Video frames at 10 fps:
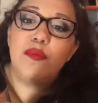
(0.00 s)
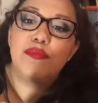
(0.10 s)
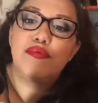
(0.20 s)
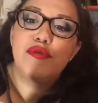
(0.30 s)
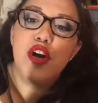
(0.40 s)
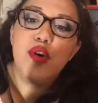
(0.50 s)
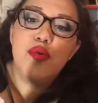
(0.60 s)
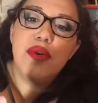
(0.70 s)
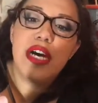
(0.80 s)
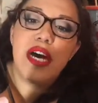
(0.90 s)

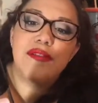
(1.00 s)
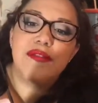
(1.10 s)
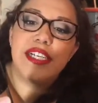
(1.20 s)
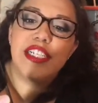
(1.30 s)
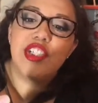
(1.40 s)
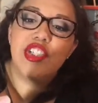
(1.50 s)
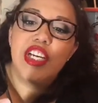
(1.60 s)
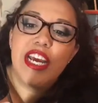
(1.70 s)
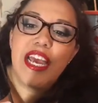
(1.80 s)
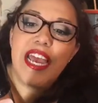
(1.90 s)
Pro Coverage
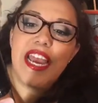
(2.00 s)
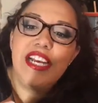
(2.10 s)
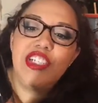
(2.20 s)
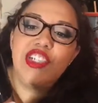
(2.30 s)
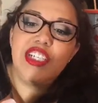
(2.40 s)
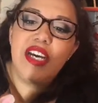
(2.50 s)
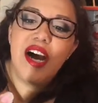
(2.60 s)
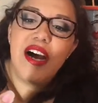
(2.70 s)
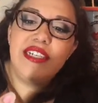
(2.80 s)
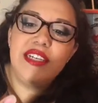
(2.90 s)
HD
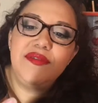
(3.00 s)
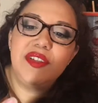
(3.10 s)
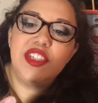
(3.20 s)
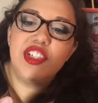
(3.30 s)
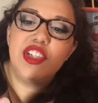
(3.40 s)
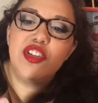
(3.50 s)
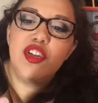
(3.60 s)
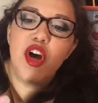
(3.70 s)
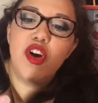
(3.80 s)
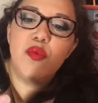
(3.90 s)
High Definition
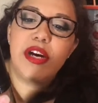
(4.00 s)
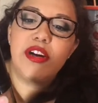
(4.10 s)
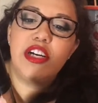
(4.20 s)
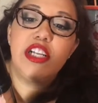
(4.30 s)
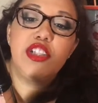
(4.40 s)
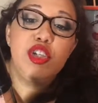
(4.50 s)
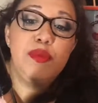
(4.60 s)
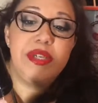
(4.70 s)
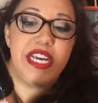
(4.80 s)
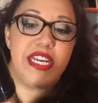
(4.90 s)
Long Wear
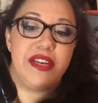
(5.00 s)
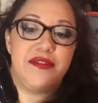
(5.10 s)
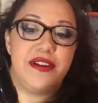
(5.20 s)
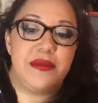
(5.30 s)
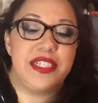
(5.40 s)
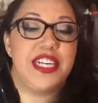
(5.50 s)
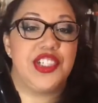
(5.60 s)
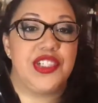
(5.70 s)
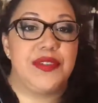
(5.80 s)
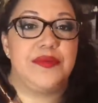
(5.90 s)
Illuminating
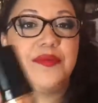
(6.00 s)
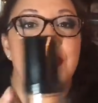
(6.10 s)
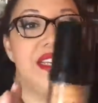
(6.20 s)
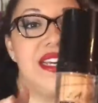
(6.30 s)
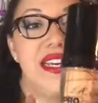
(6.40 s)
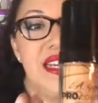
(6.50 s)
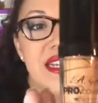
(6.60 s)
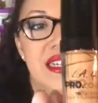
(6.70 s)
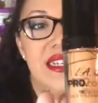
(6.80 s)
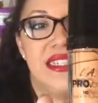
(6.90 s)
Foundation.
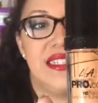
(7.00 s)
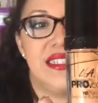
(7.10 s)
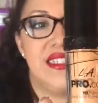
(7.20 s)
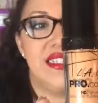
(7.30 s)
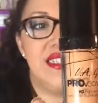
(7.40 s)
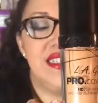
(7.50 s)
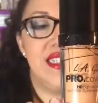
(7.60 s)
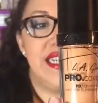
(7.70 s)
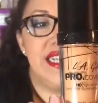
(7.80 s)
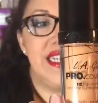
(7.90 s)
This is
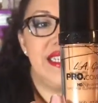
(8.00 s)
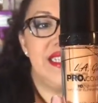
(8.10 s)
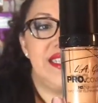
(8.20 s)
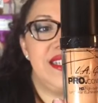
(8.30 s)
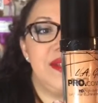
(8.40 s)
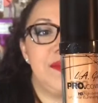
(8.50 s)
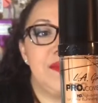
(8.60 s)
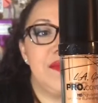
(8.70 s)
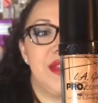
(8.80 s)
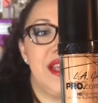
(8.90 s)
it.
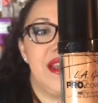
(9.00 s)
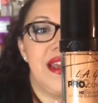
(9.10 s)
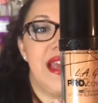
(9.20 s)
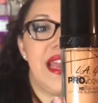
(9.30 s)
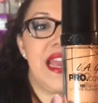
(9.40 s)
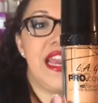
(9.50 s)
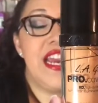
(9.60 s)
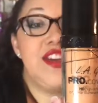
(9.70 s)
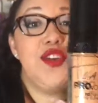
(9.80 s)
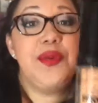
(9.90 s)

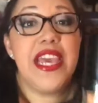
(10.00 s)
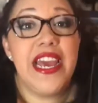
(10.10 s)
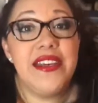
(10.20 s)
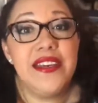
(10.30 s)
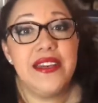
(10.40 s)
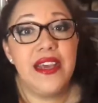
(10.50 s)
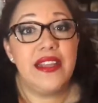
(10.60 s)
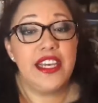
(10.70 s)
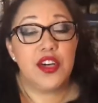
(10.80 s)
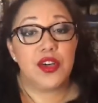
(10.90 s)
And you can get
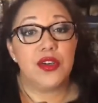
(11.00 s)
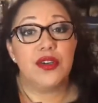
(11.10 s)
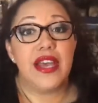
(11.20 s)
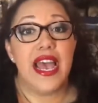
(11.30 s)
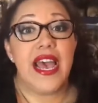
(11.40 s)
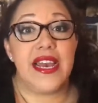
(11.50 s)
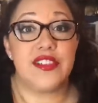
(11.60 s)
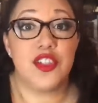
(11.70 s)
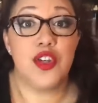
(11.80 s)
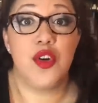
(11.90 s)
LA Girl
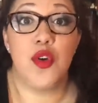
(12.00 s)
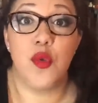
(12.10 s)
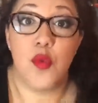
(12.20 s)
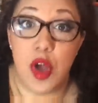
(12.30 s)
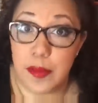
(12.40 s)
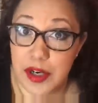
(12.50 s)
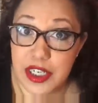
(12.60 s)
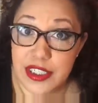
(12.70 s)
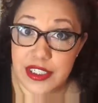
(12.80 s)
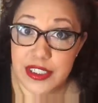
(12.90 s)
at
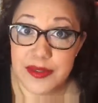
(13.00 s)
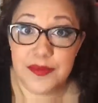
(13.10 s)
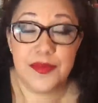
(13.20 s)
Walmart.